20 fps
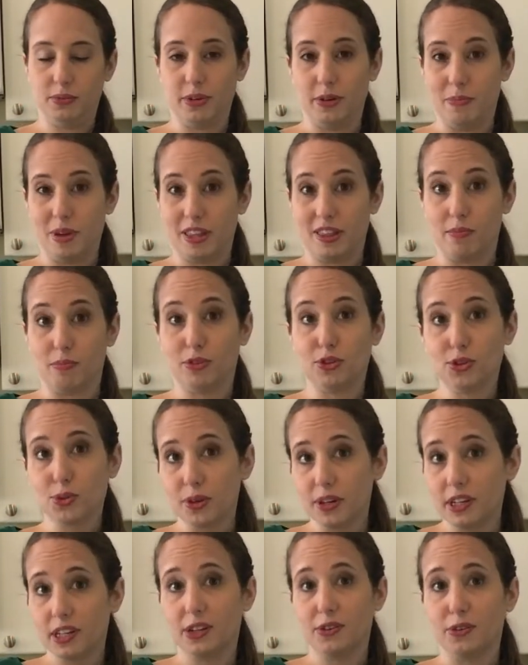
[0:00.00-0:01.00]
I wanna make them
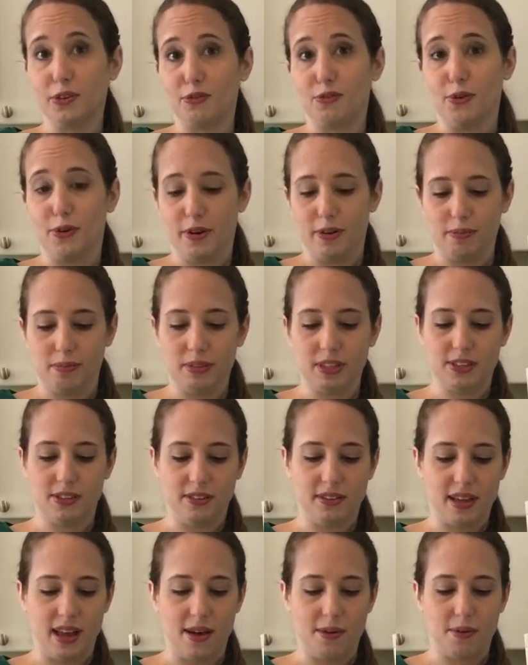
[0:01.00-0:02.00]
sort of uniform
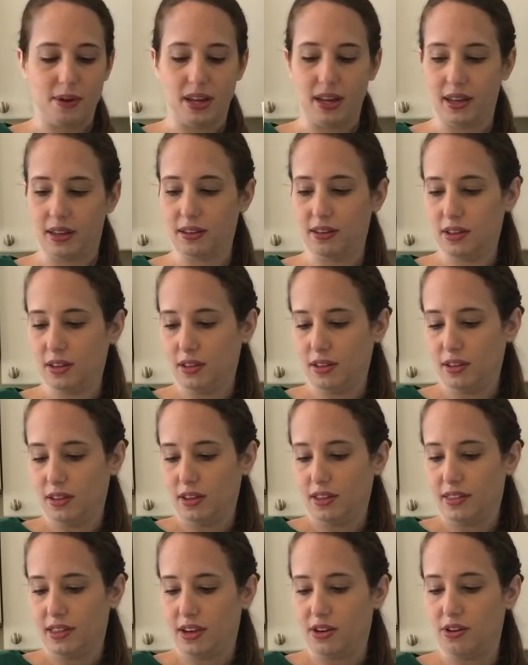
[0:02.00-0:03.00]
so that way
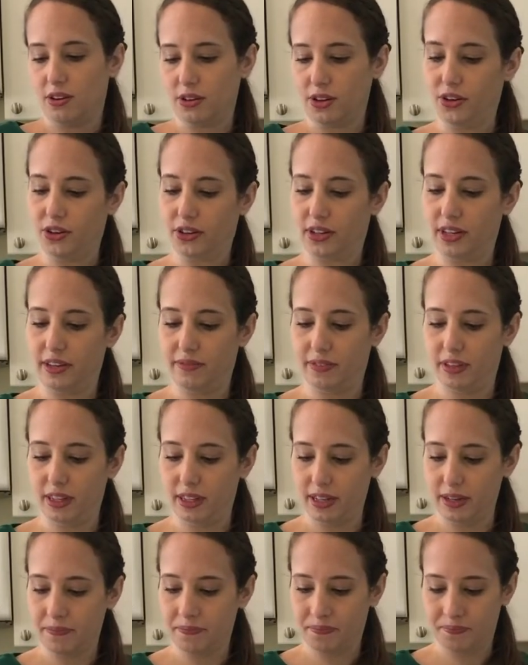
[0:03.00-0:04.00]
they all cook
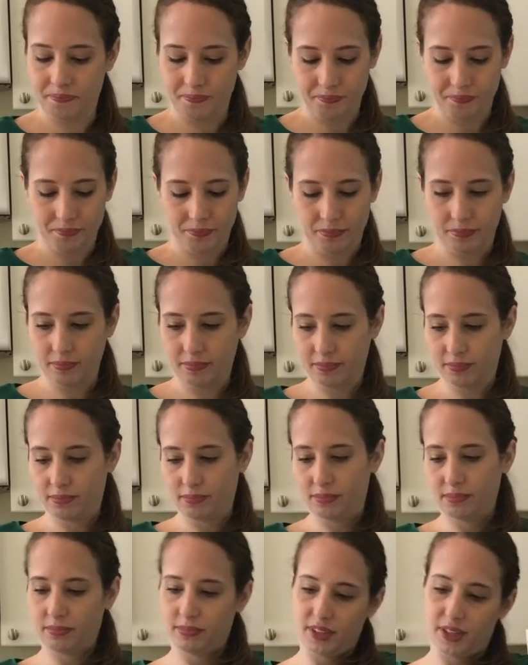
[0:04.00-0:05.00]
evenly.
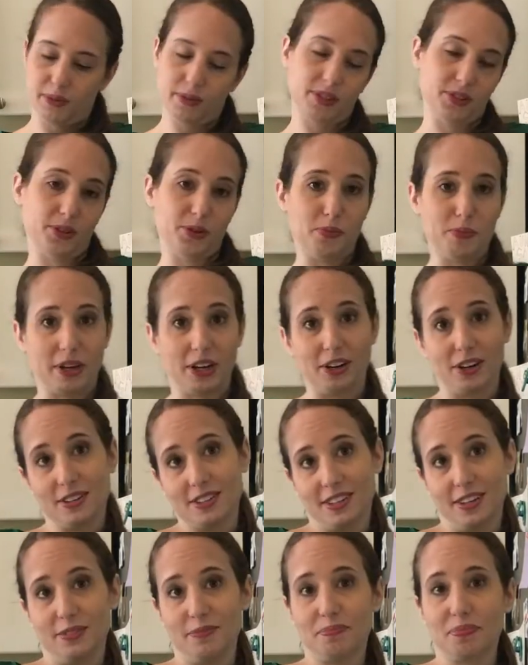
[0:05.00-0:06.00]
That a little bigger,
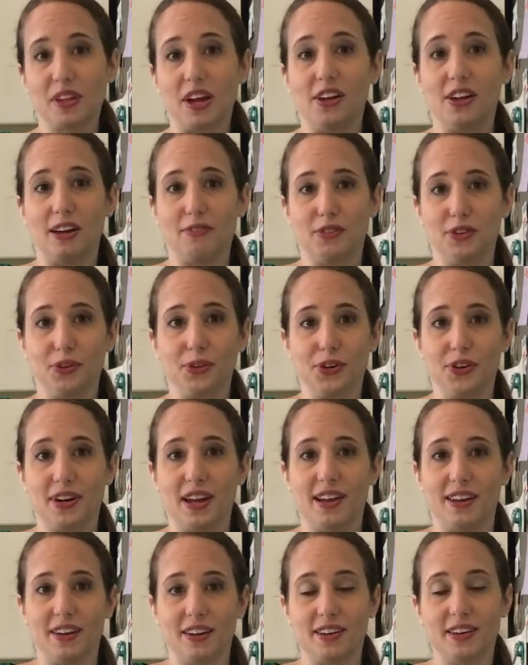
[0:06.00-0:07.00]
so I'll have to
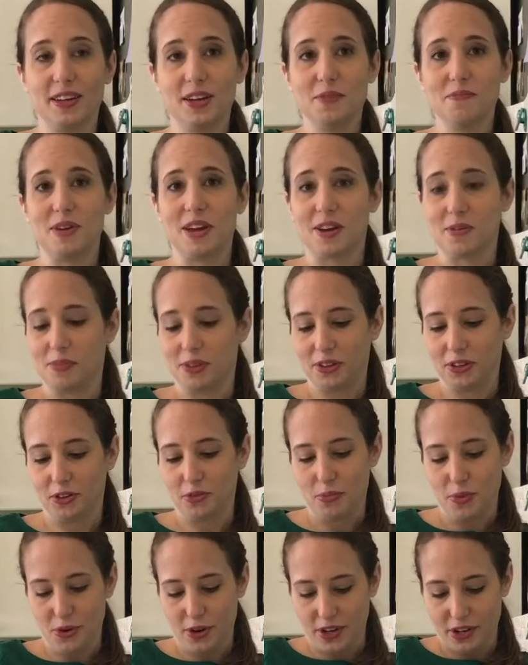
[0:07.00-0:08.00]
learn how to make them a
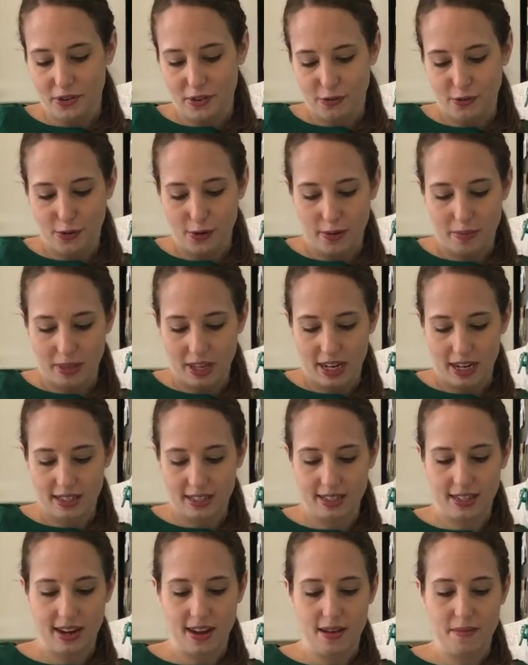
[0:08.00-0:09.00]
little more uniform the
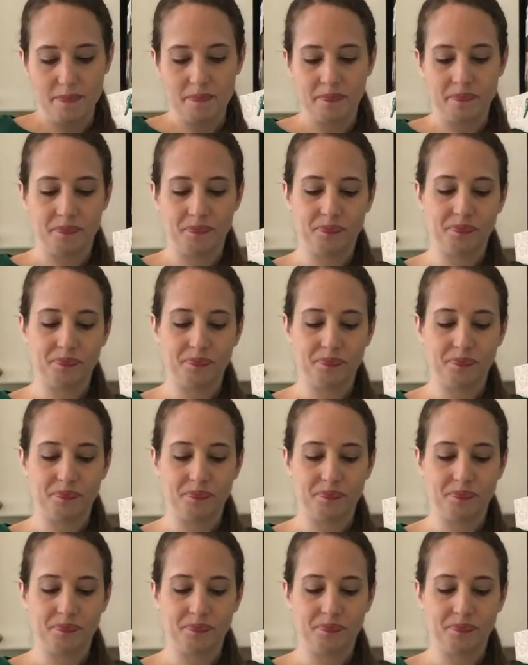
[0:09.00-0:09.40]
next time.